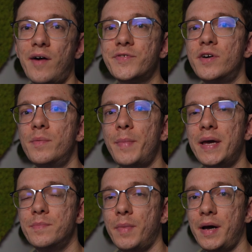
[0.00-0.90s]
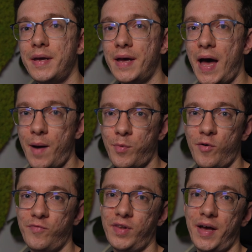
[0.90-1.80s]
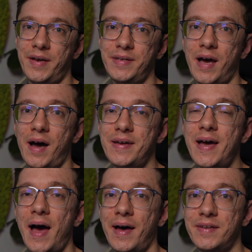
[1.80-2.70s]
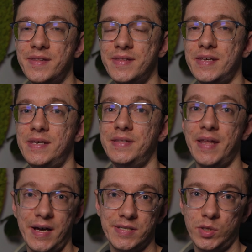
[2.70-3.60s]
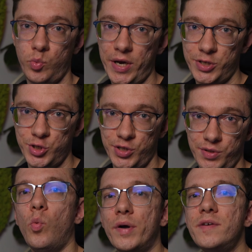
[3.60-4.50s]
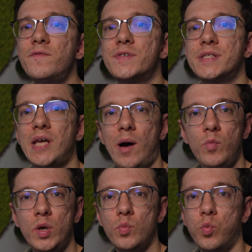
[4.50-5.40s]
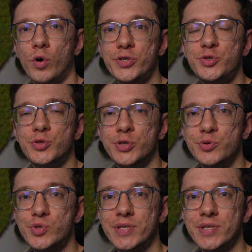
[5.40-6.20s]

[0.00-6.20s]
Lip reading: after I made my app offline, I had the next question. What if someone wants to use